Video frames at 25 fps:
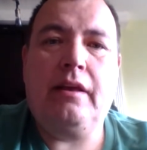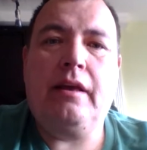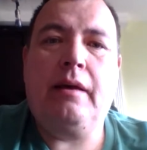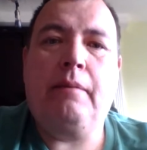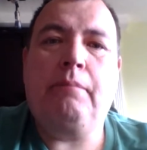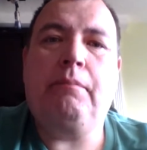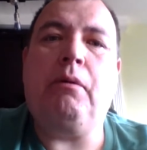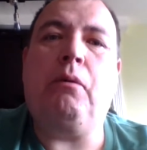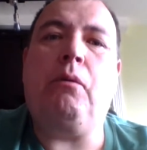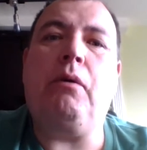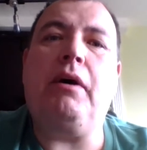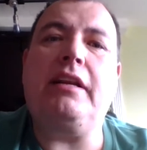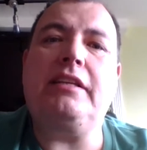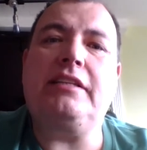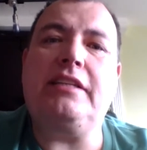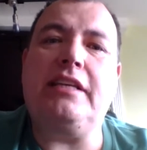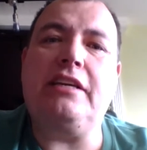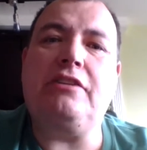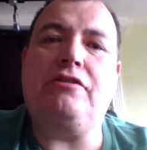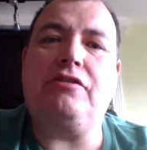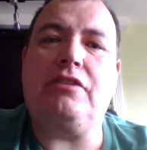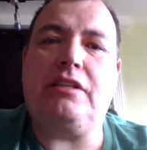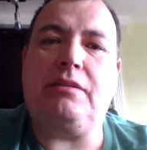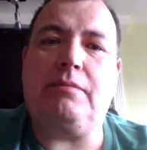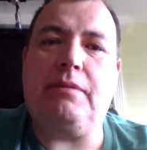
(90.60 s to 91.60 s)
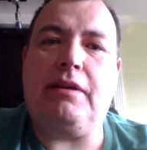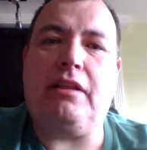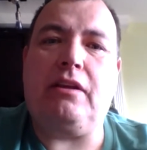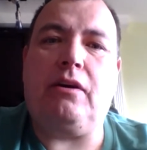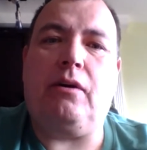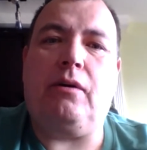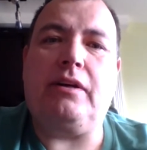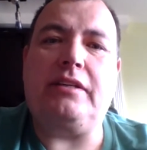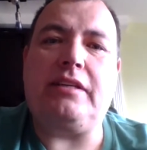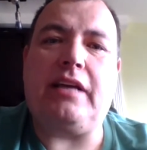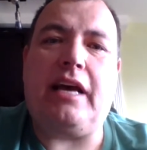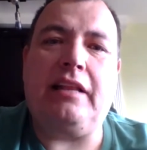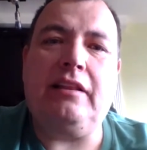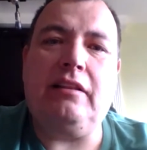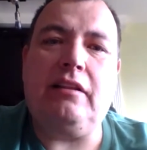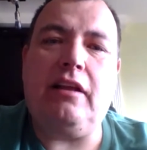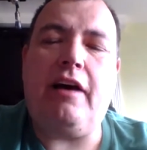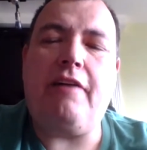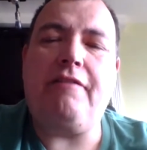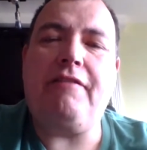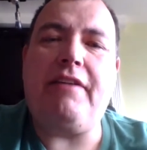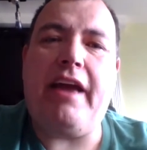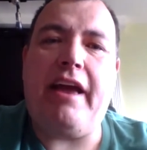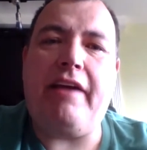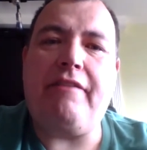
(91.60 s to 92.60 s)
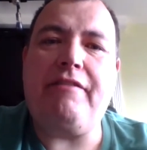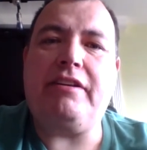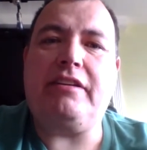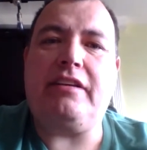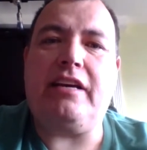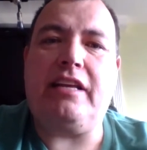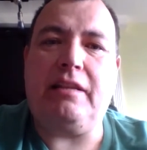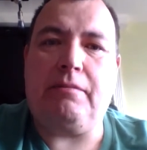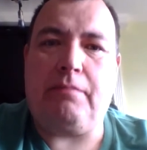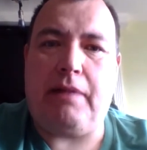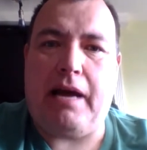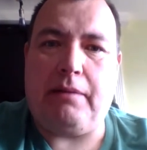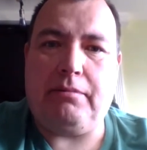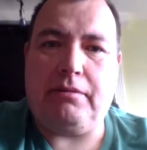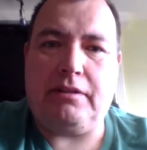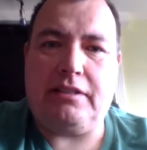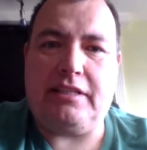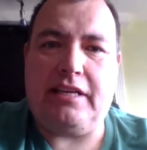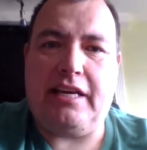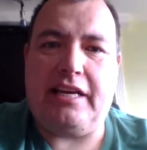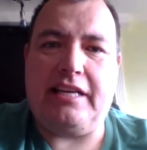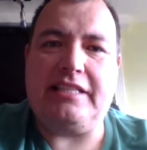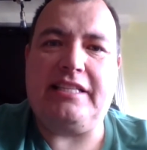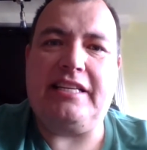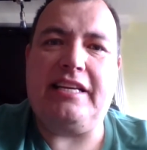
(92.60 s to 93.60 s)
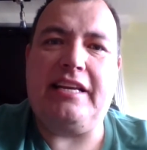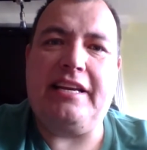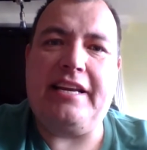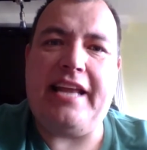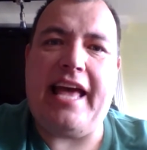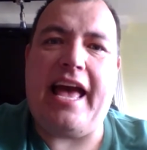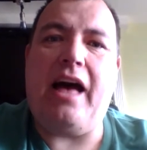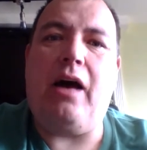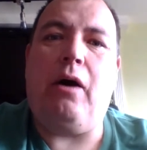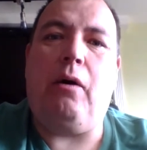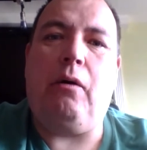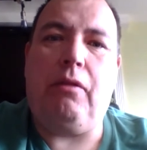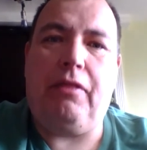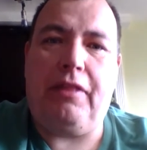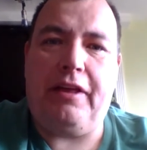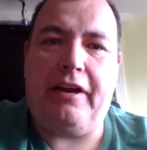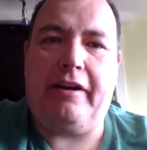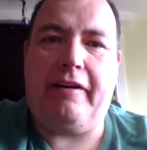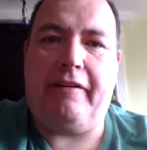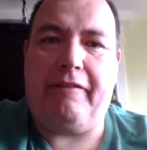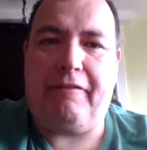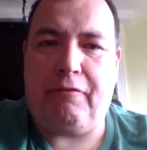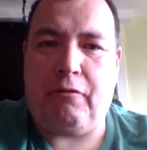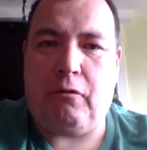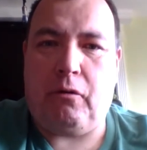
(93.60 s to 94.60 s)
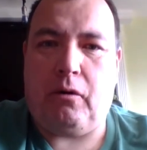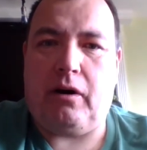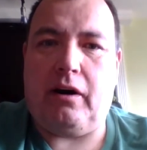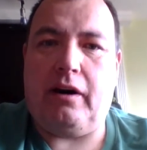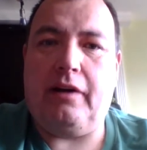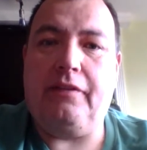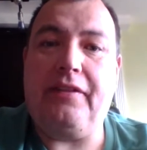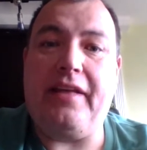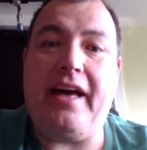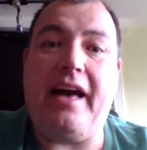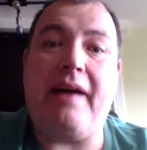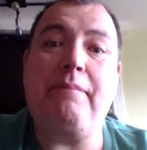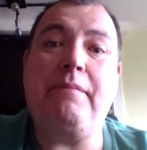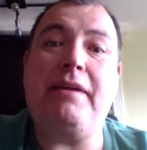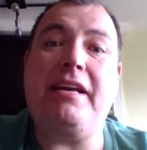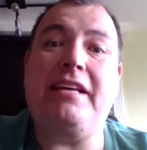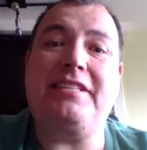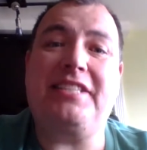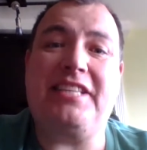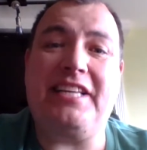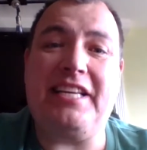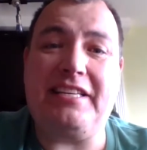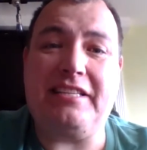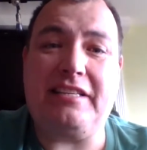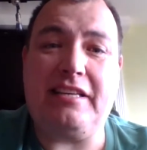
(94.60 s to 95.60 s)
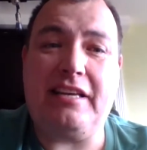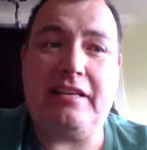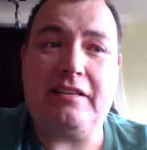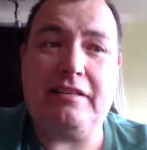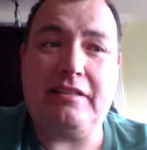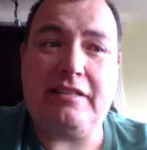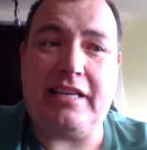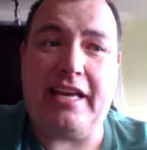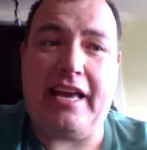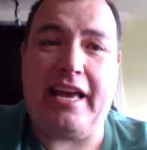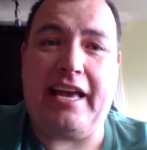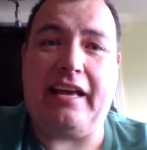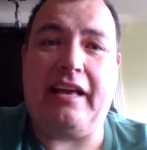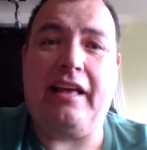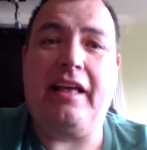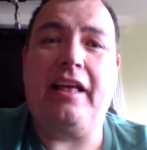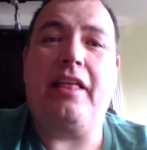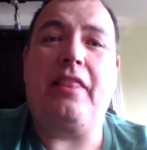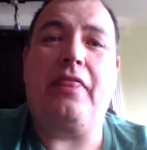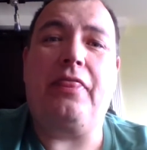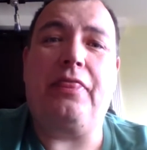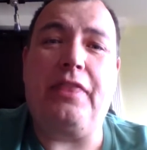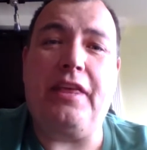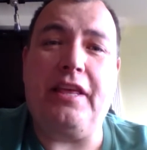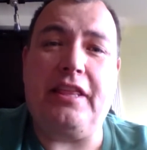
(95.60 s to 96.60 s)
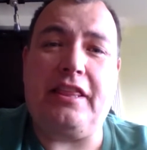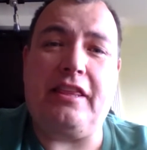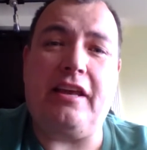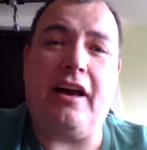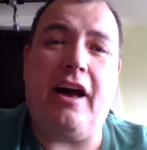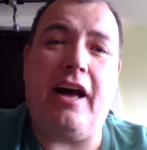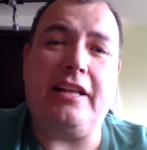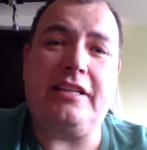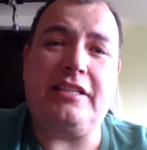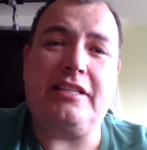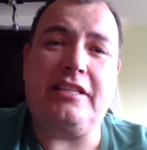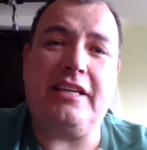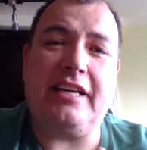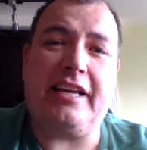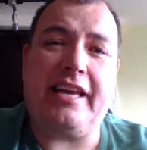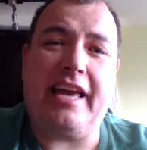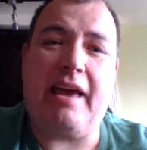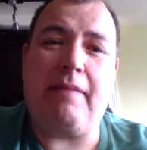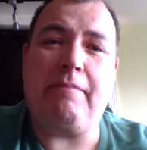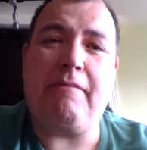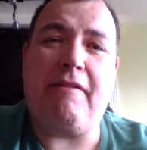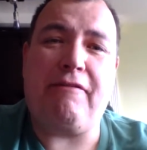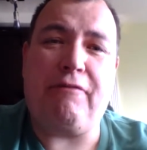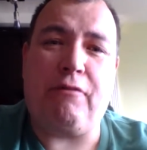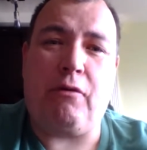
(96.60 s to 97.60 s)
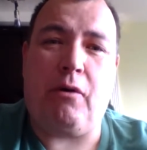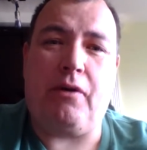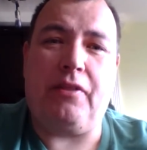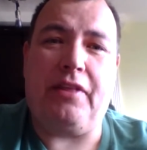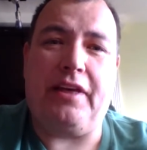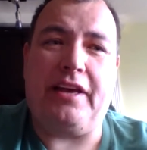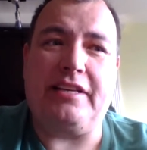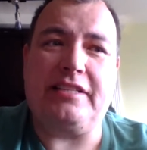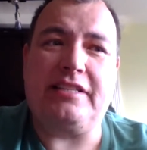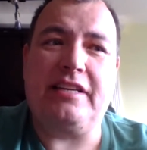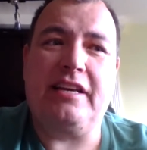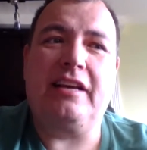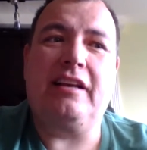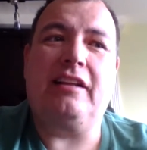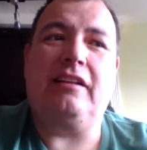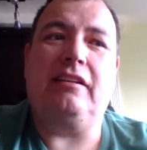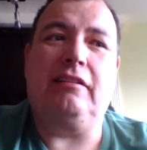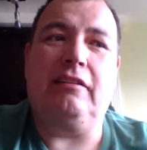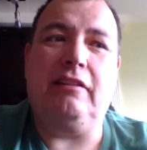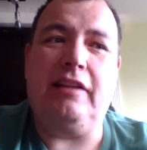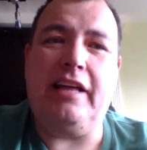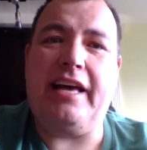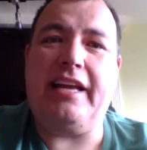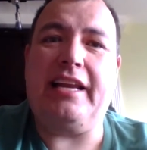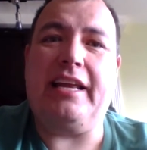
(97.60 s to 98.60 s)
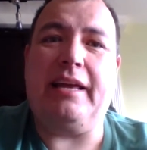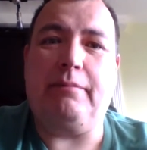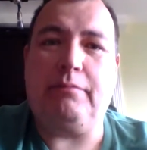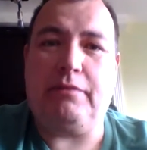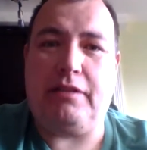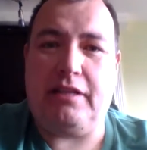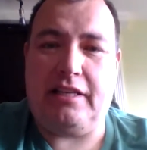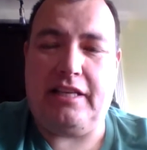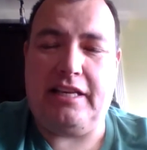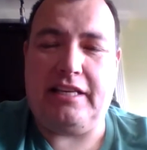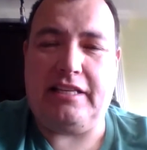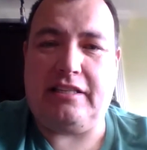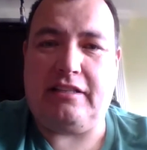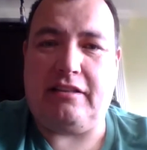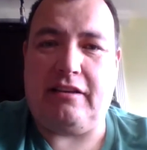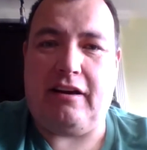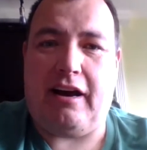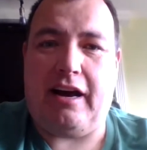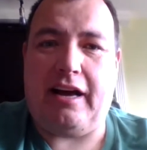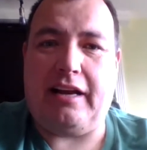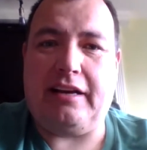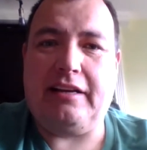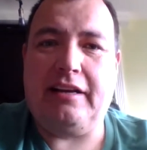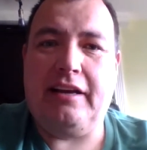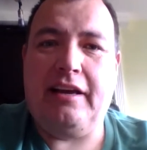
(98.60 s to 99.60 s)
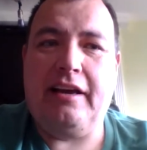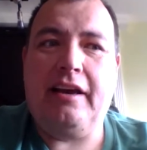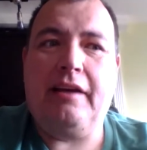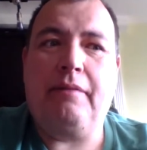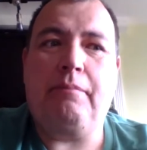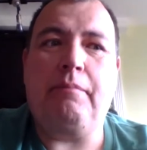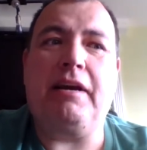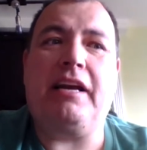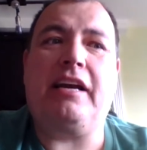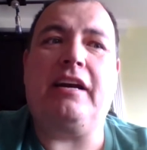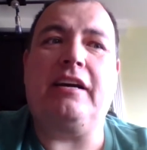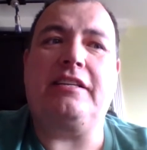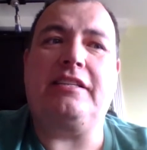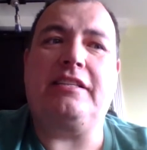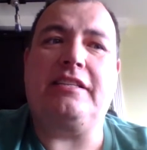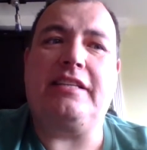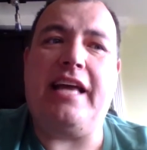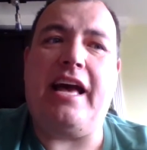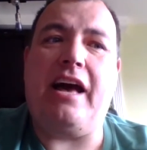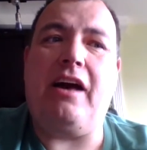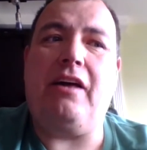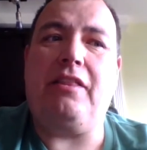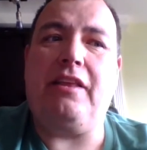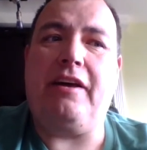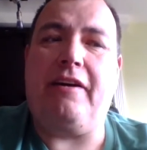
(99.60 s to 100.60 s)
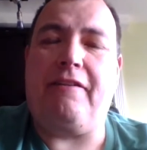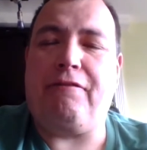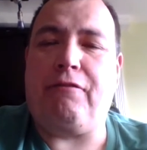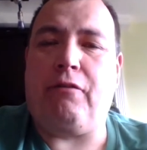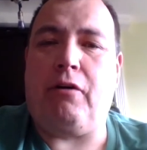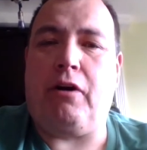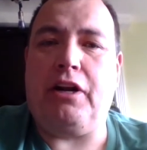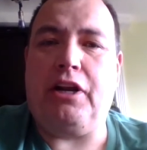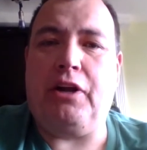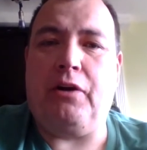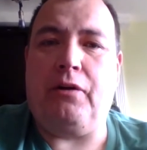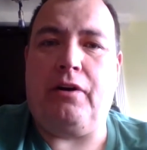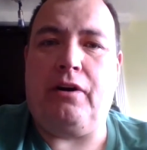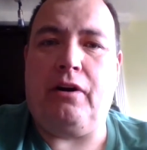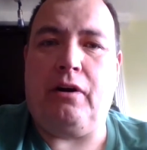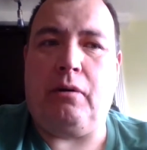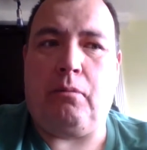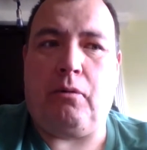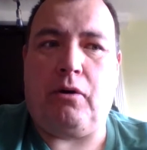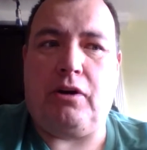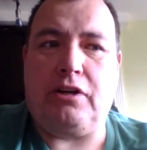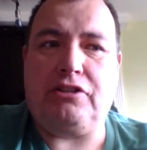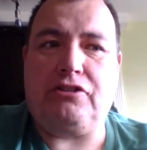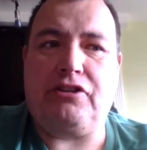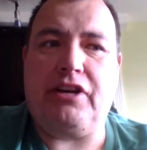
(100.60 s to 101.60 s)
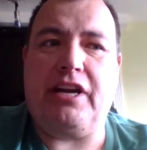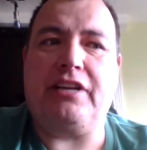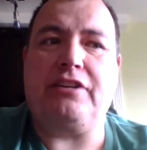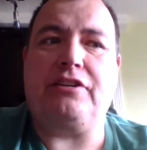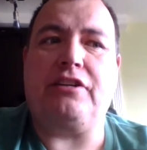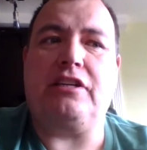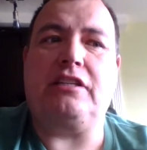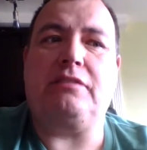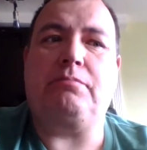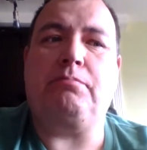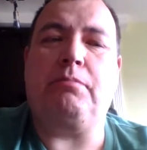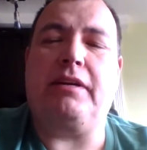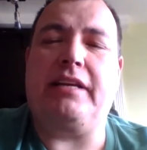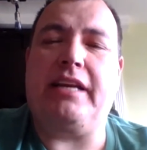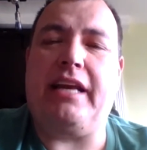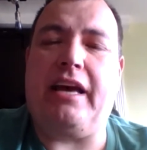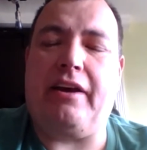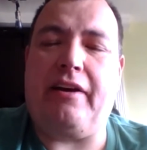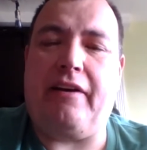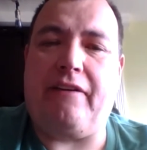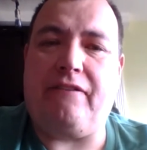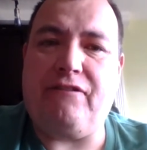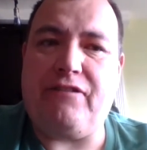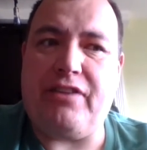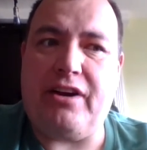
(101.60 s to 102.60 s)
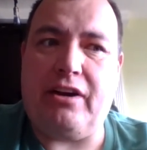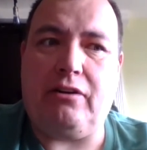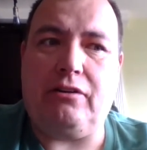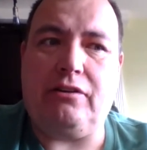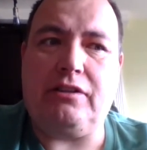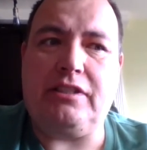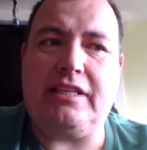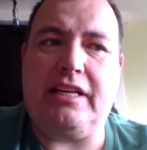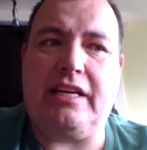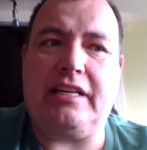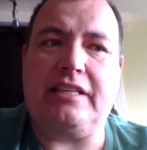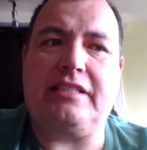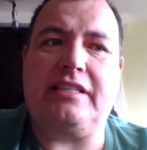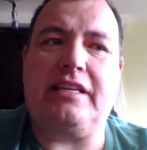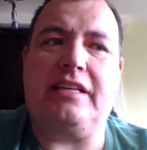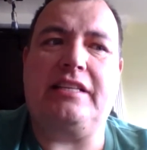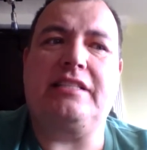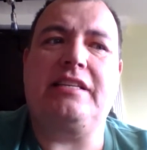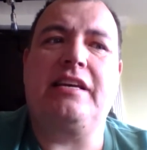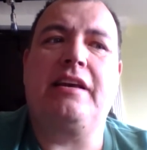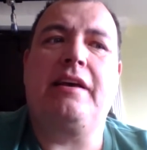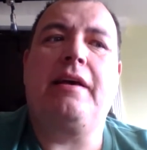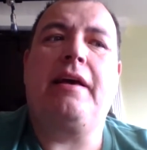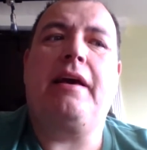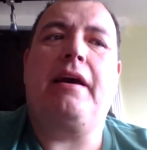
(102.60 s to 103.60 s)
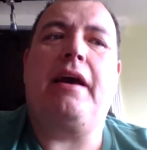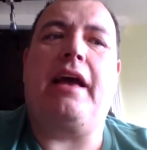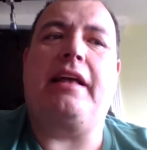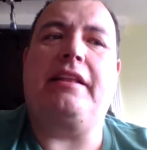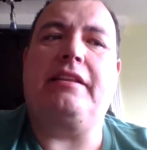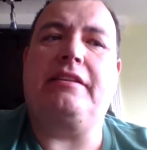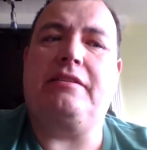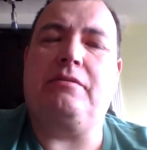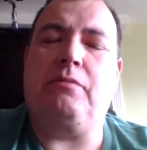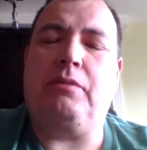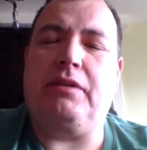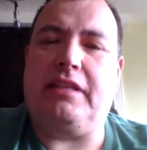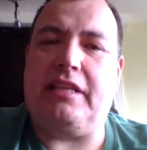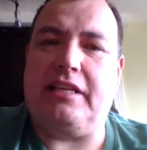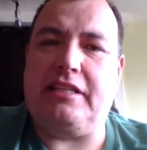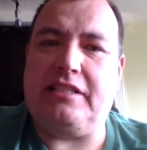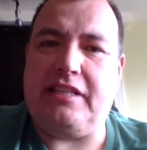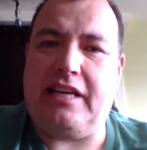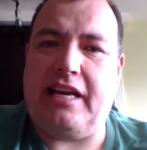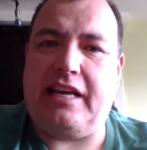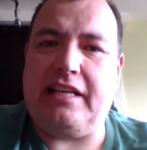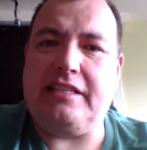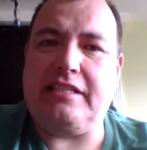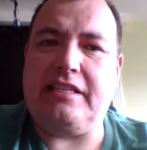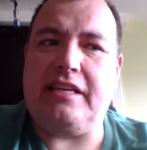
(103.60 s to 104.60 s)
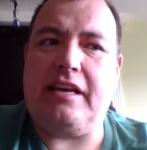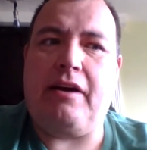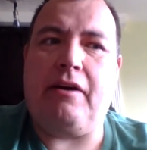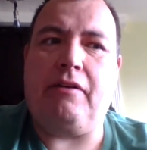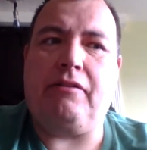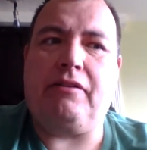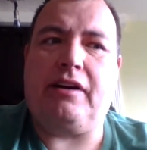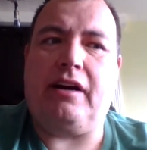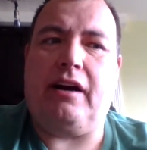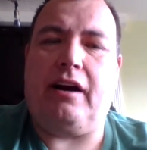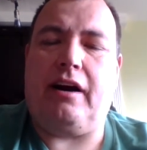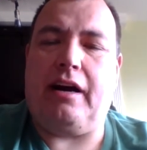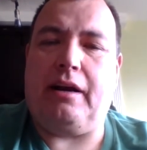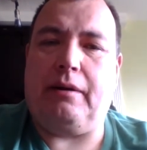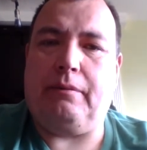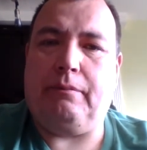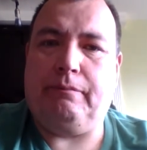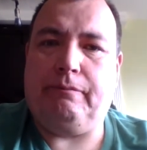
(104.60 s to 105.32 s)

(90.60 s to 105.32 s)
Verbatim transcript: But what is interesting to me, though, is I love every time the Bible says, now therefore. That means he's saying, the thoughts that came before this led him to this thought. Because now therefore you are no more strangers, but now you're fellow citizens and with the saints of God.